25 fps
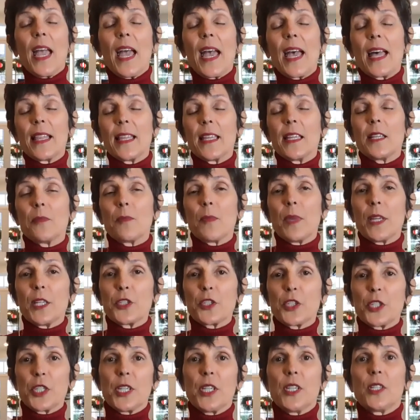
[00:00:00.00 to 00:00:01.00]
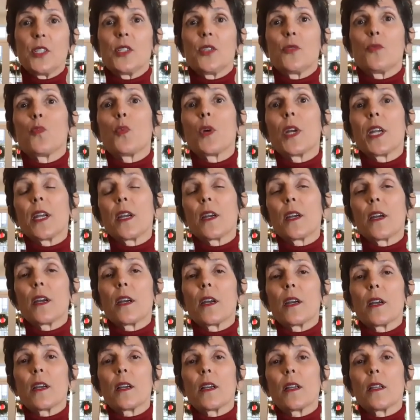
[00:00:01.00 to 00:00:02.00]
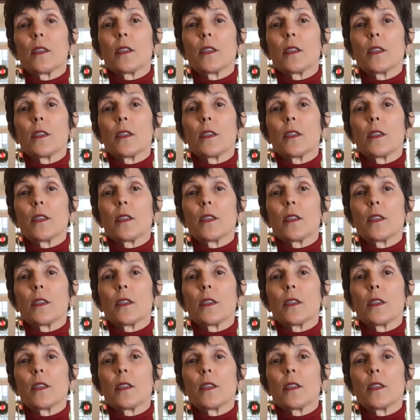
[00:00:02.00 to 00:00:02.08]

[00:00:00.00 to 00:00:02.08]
Ellen mentioned where